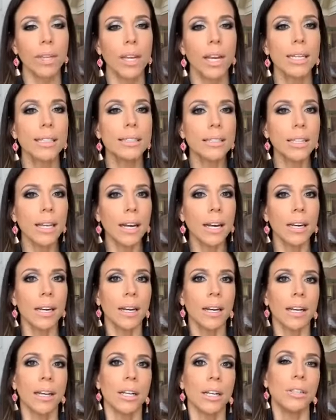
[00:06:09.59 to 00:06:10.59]
is that
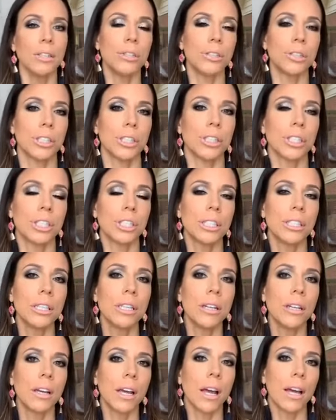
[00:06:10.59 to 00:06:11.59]

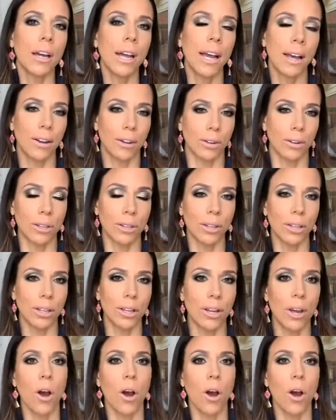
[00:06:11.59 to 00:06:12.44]
nutrition and health